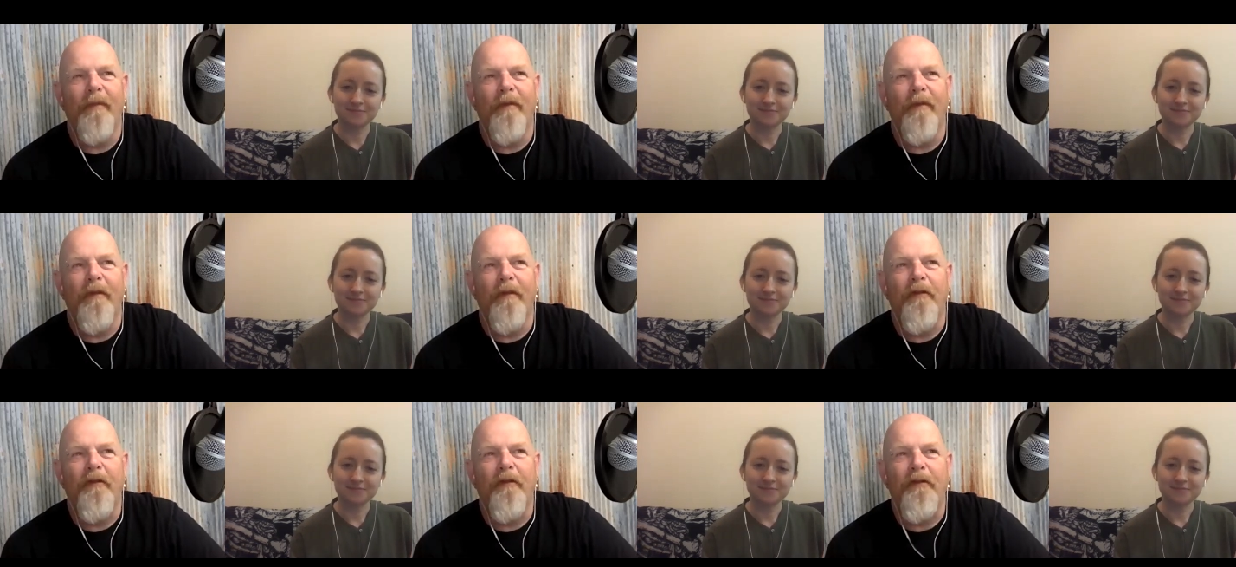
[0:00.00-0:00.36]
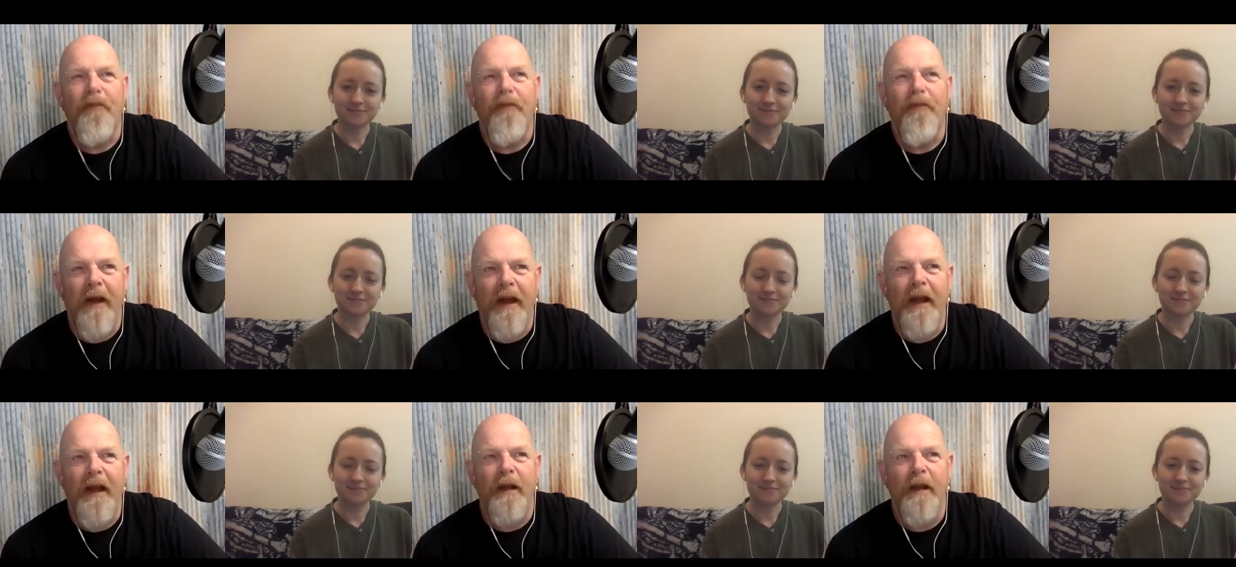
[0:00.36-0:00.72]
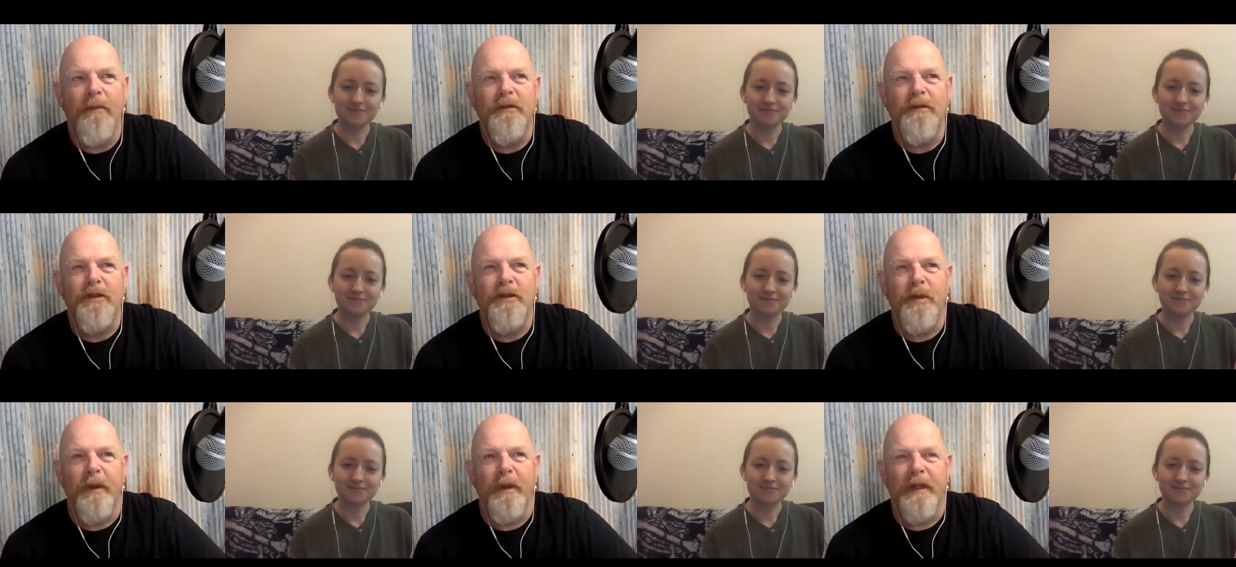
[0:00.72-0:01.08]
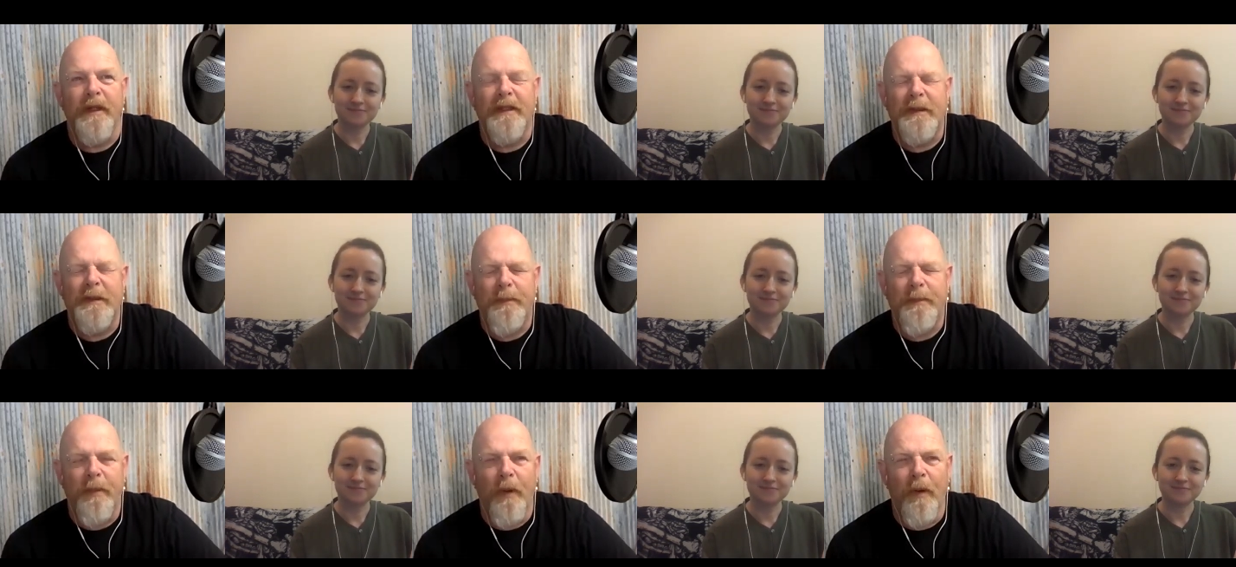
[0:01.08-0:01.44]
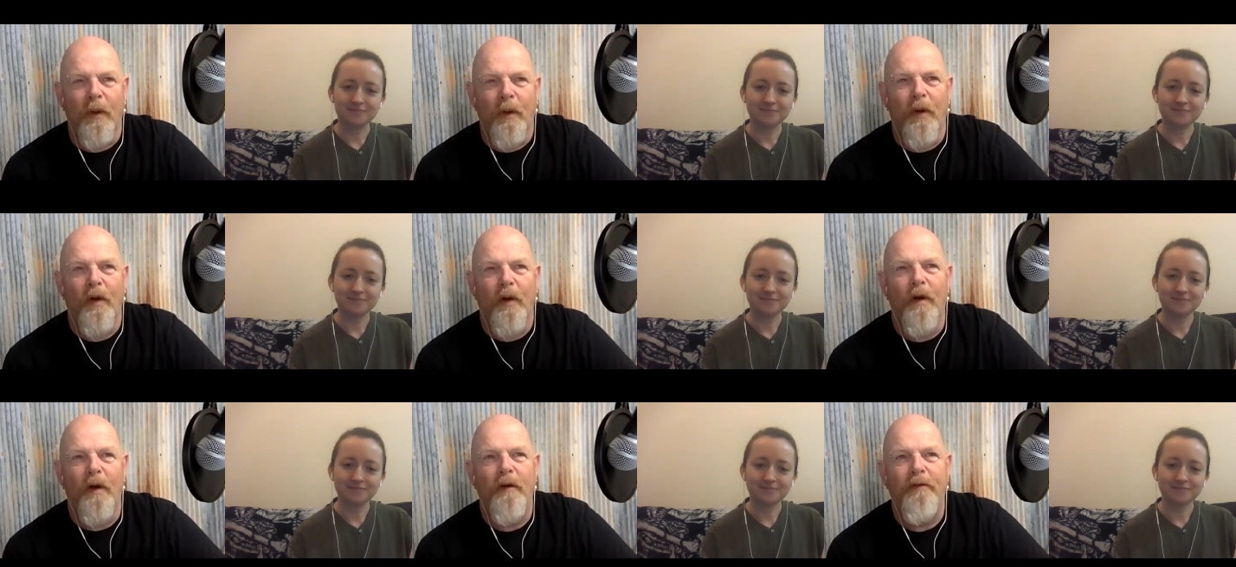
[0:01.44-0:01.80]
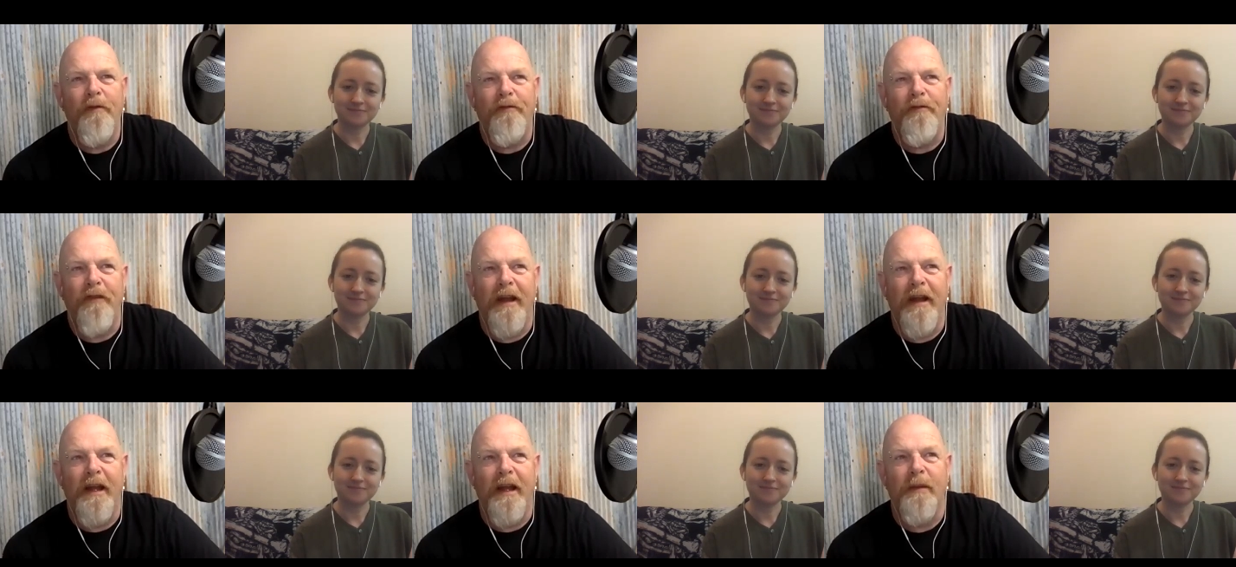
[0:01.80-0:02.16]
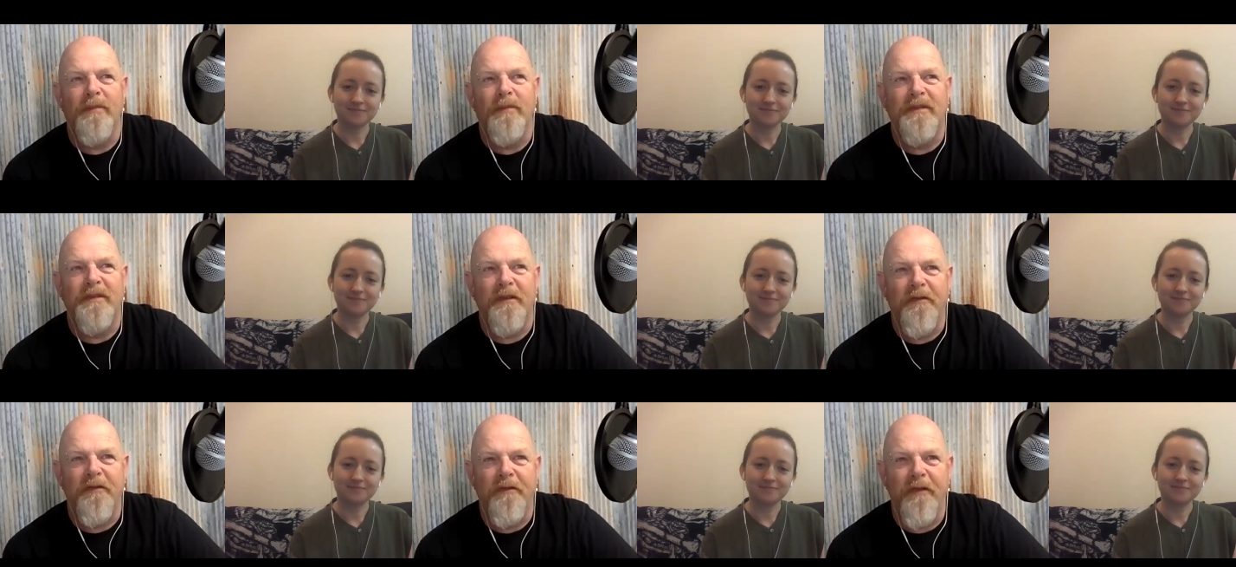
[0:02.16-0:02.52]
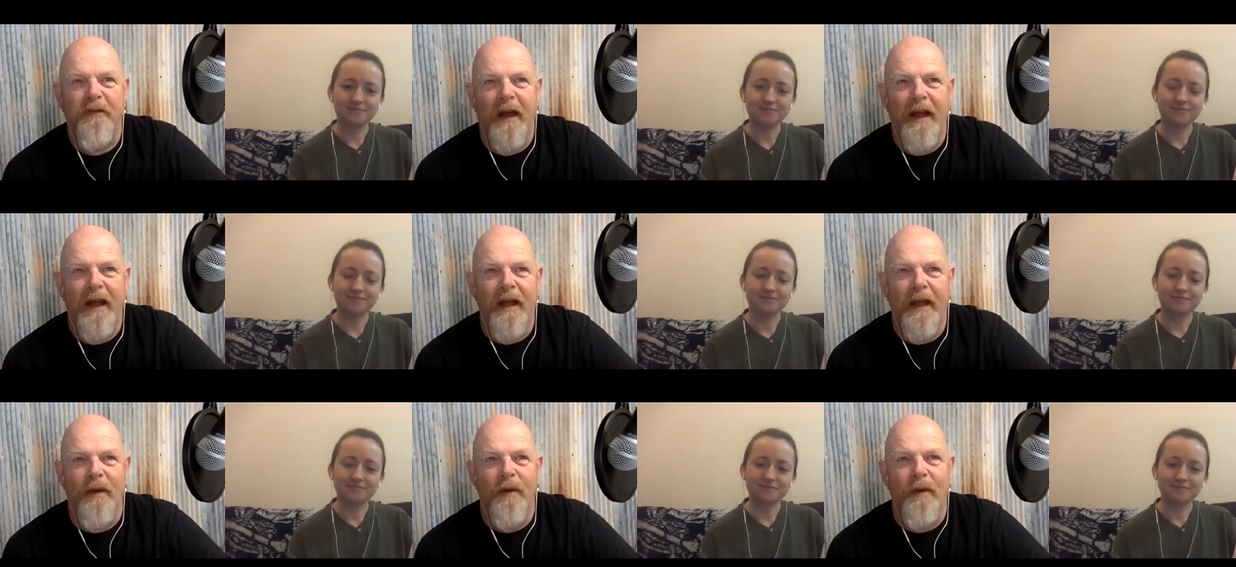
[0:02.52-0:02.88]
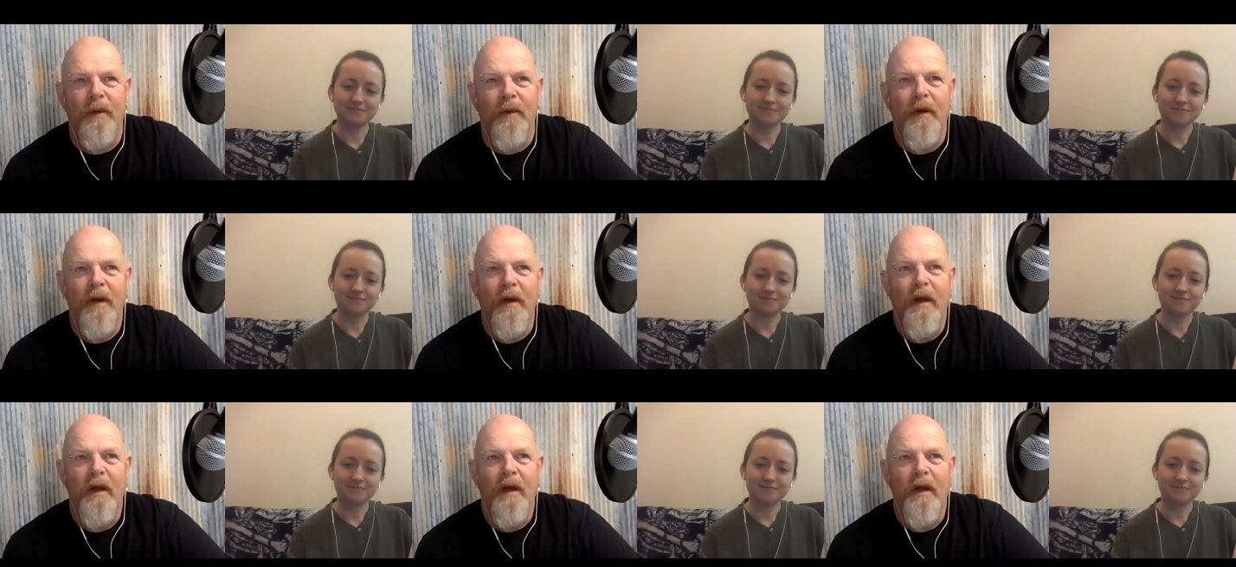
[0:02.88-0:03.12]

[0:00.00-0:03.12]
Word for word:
Speaker 1: Freedom to explore, freedom to fail,